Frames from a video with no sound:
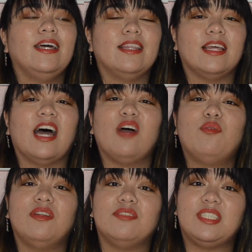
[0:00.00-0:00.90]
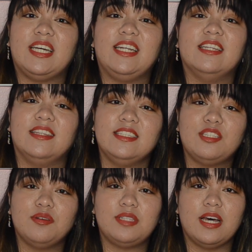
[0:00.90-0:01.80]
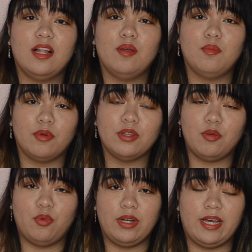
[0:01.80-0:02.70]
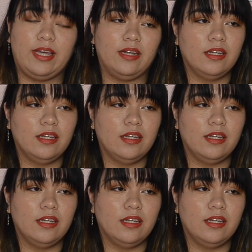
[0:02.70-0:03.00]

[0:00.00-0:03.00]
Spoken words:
that I would have stayed in this hotel more than 1 night.